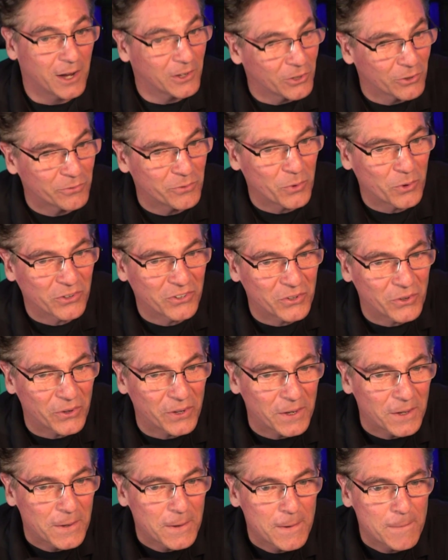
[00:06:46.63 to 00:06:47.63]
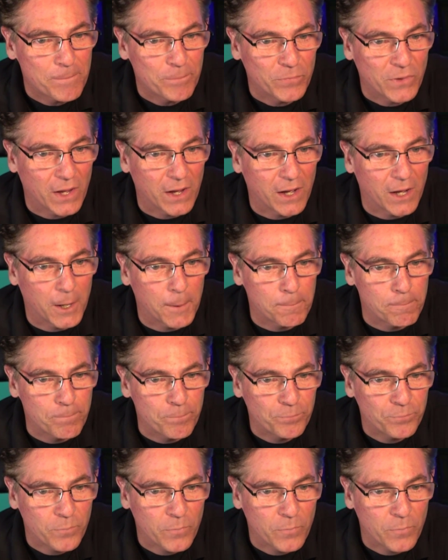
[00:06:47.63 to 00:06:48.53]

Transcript: I look forward to it. Um,